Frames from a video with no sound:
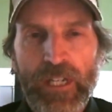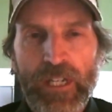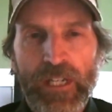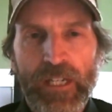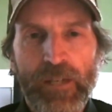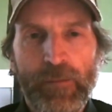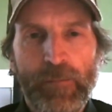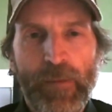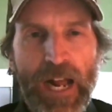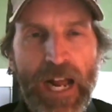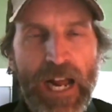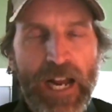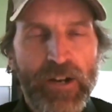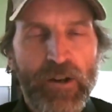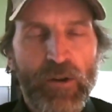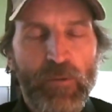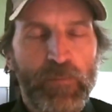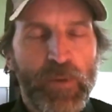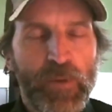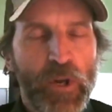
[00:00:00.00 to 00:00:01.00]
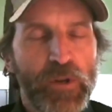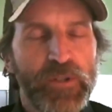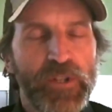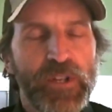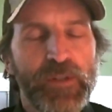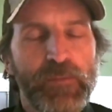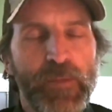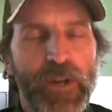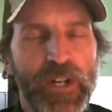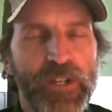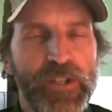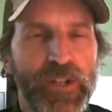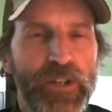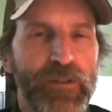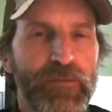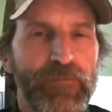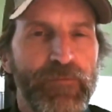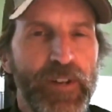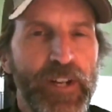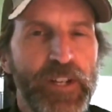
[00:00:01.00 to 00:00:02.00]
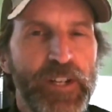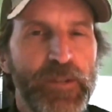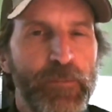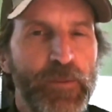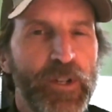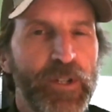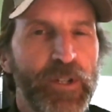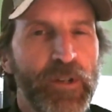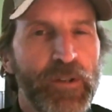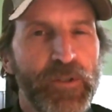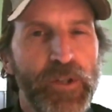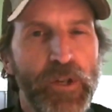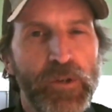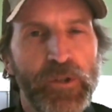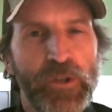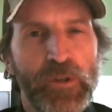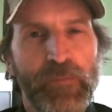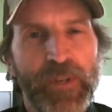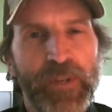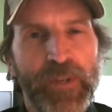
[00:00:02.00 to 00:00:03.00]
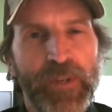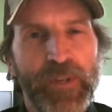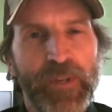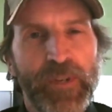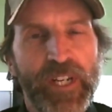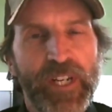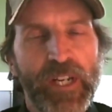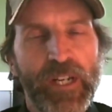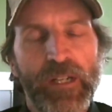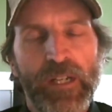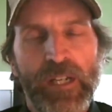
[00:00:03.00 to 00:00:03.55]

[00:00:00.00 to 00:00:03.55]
I don't post as much on Facebook, on social media.